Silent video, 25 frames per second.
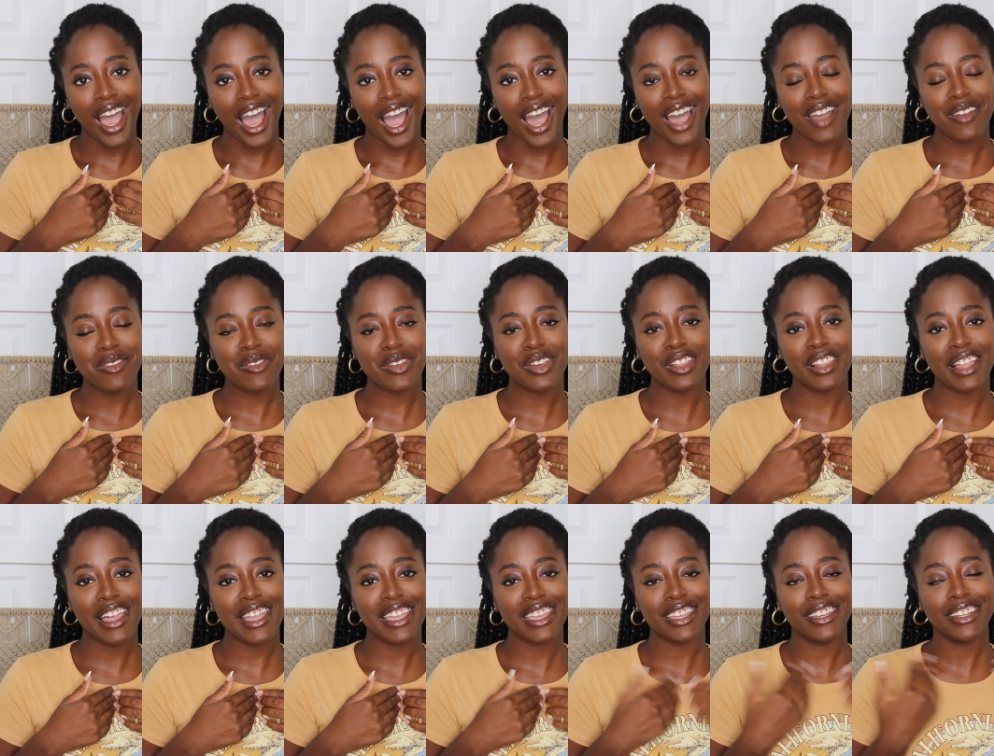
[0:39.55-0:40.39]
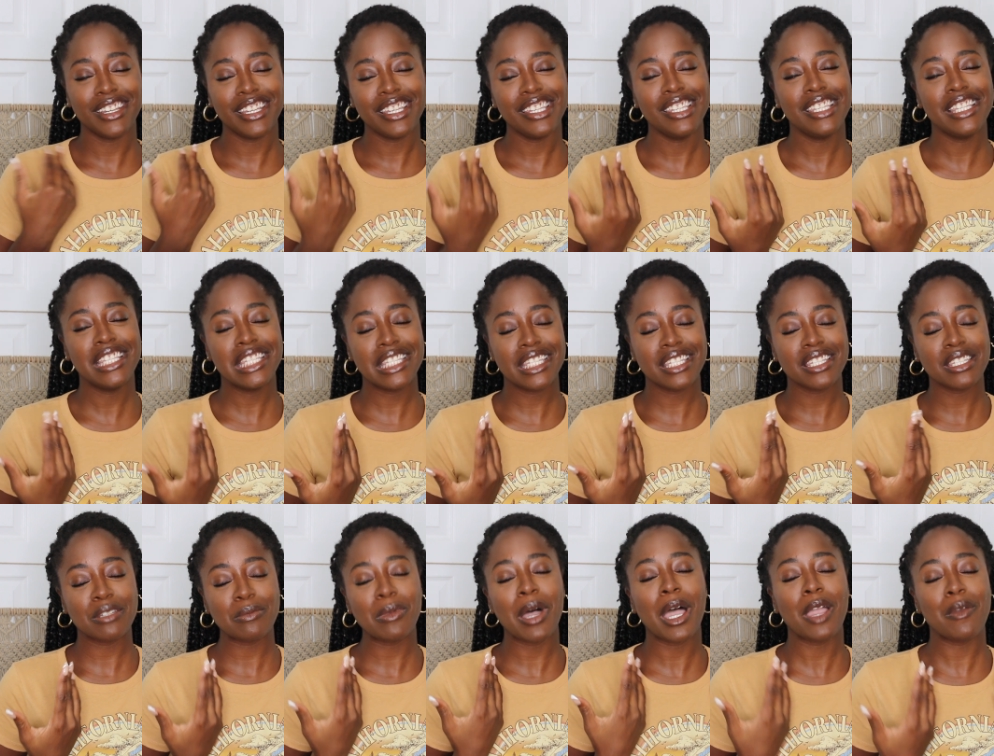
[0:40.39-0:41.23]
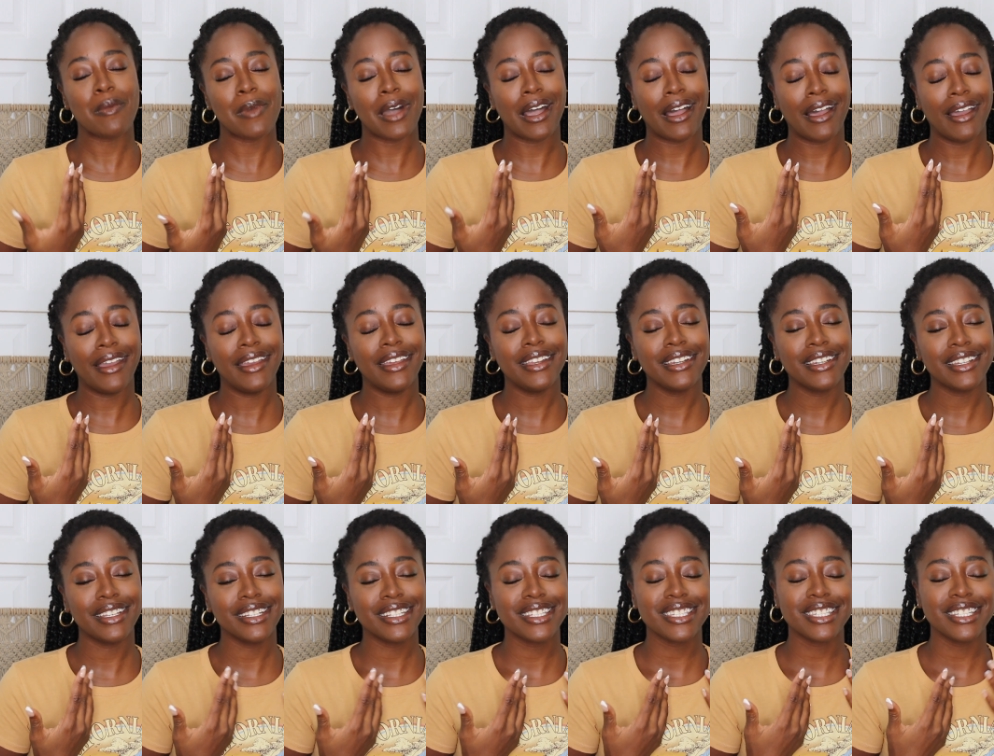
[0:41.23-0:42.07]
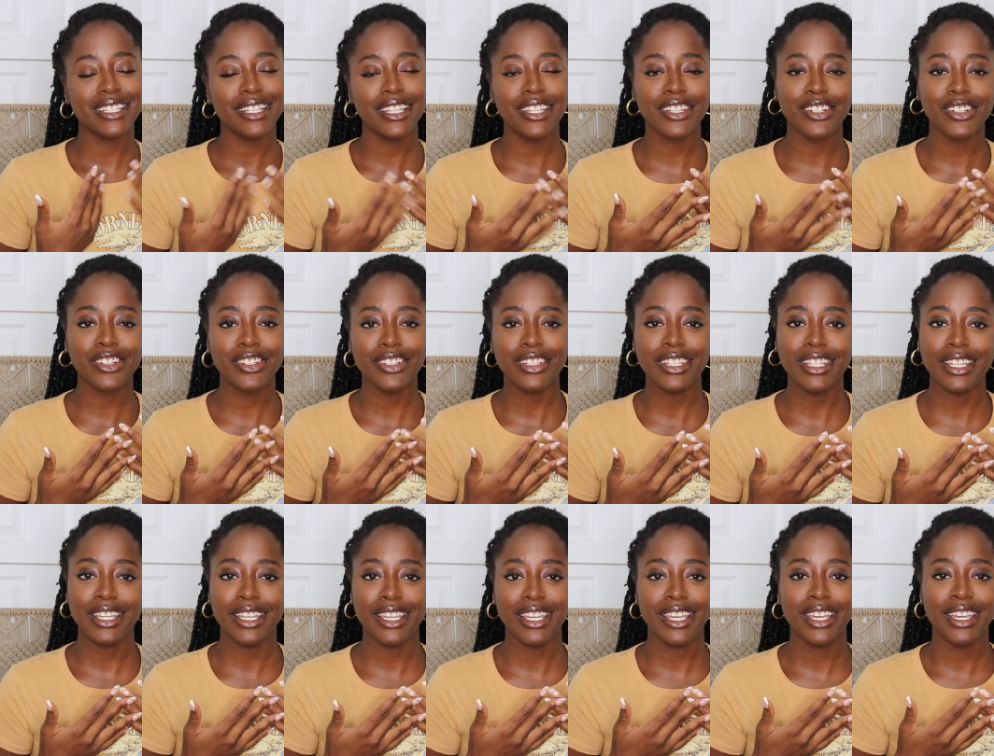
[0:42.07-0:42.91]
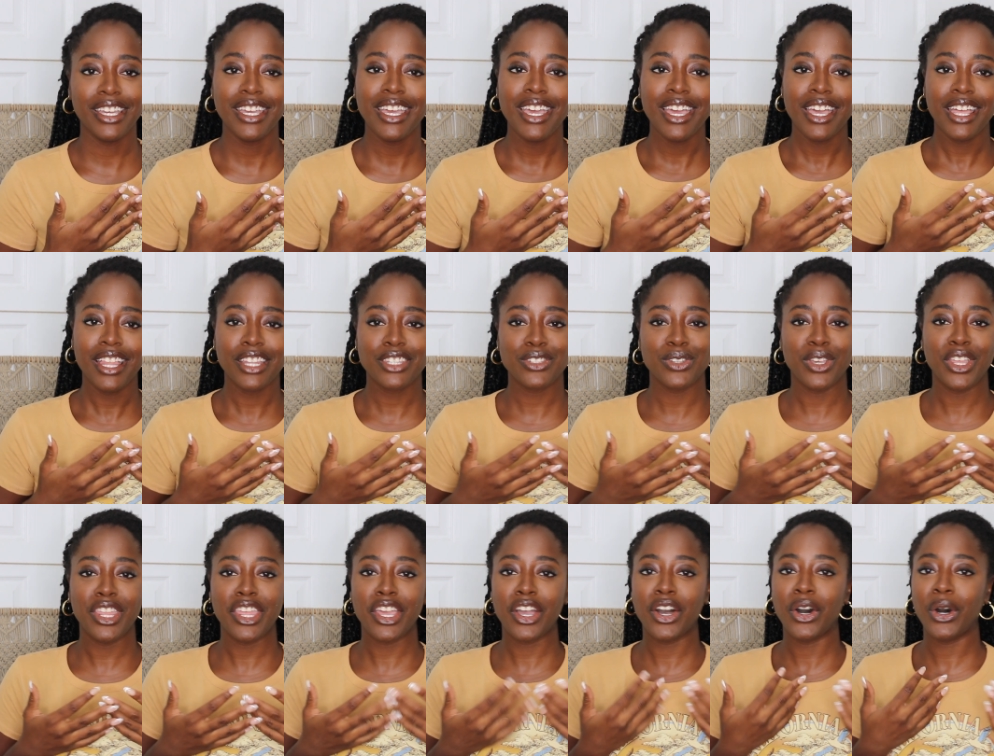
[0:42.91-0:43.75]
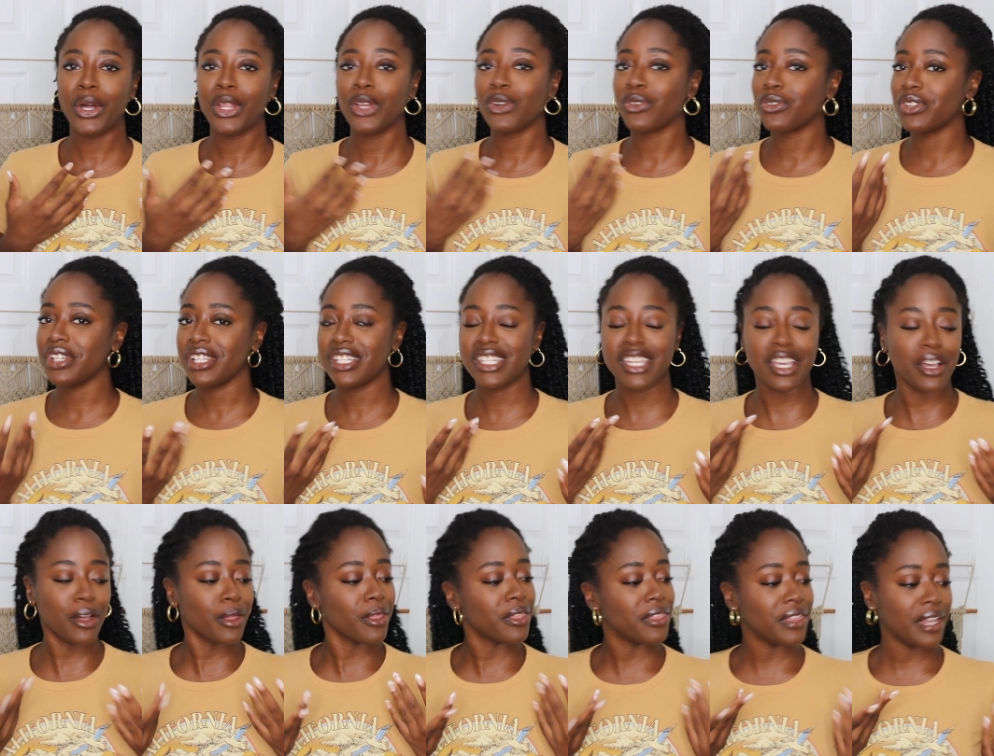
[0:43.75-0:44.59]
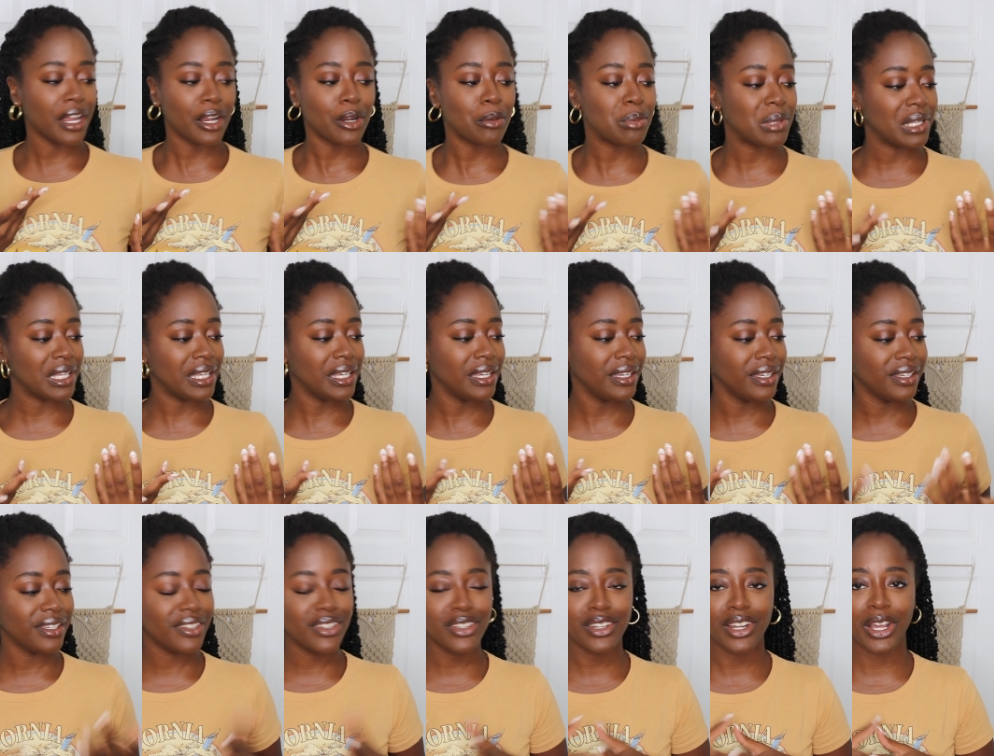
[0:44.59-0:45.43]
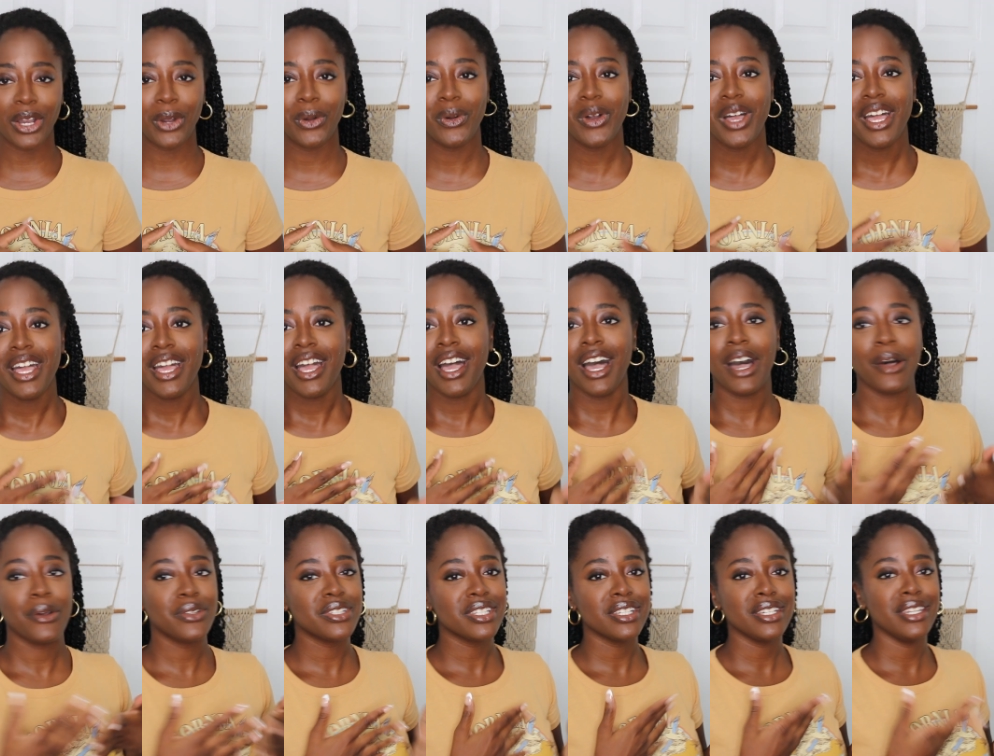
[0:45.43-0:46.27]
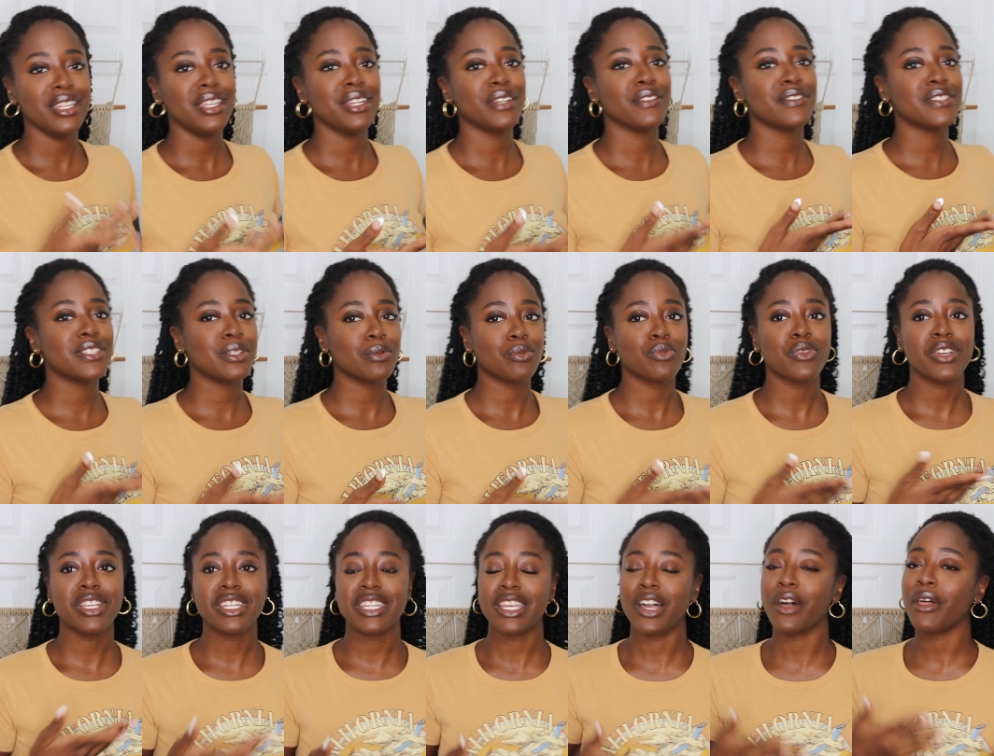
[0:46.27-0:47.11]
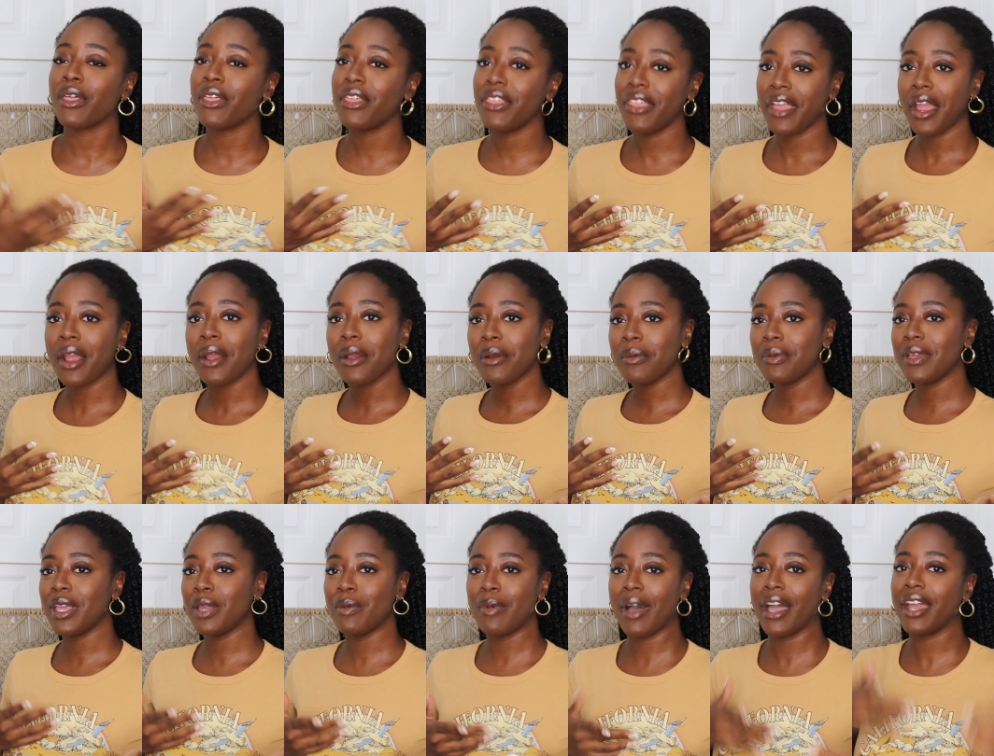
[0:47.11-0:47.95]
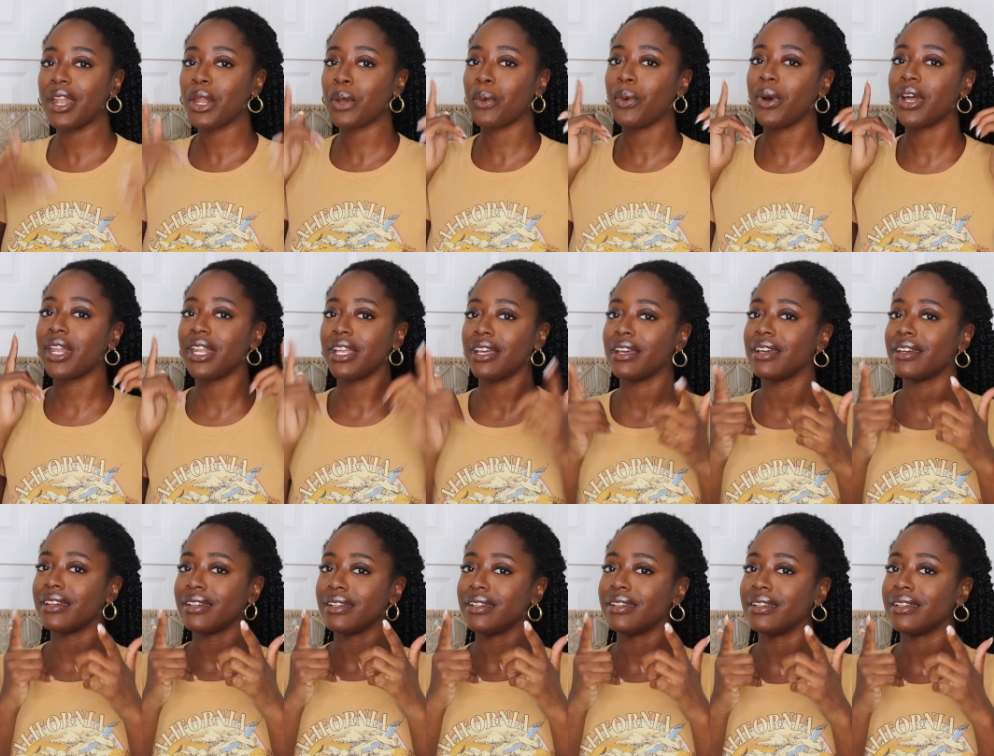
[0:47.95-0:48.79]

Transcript: I feel like it eases my mind. It's literally, so they call it retail therapy, you know? I was in need of some retail therapy, but I didn't want to,